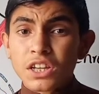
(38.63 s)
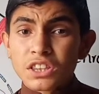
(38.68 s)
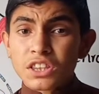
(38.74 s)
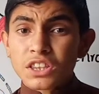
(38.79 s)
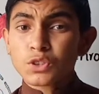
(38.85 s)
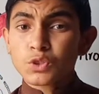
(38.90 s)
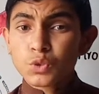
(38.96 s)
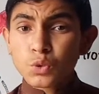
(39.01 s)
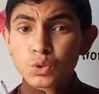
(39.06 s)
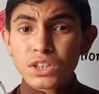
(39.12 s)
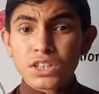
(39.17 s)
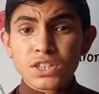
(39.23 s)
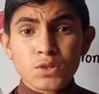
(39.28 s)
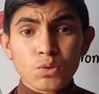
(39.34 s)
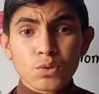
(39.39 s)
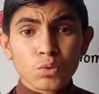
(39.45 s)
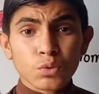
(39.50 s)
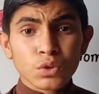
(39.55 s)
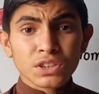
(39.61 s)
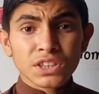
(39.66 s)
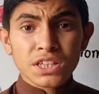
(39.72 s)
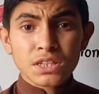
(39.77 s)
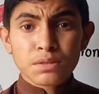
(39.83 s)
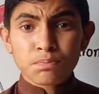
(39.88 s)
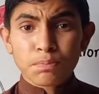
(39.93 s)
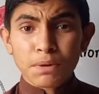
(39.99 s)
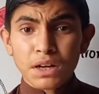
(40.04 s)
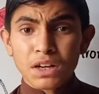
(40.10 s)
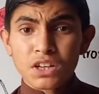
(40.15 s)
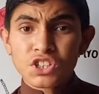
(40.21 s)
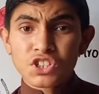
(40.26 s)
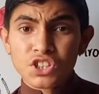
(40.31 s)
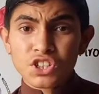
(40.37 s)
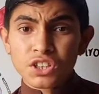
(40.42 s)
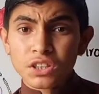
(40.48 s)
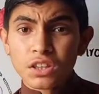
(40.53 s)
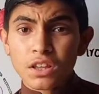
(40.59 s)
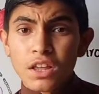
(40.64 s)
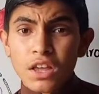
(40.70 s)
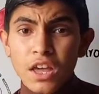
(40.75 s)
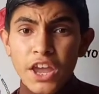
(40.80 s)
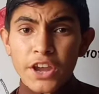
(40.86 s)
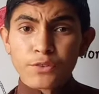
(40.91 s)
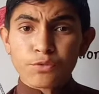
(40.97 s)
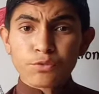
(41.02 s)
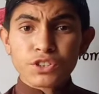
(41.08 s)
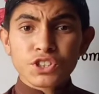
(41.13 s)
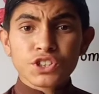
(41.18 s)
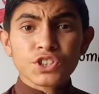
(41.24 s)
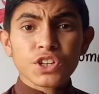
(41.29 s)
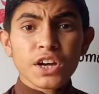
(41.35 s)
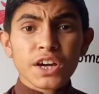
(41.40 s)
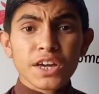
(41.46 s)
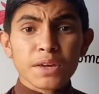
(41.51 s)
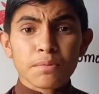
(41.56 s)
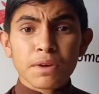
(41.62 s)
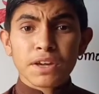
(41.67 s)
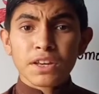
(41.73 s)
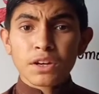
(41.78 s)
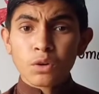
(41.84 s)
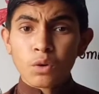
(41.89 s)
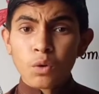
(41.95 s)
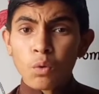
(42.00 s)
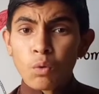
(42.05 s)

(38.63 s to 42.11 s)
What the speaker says: that do this function at which time and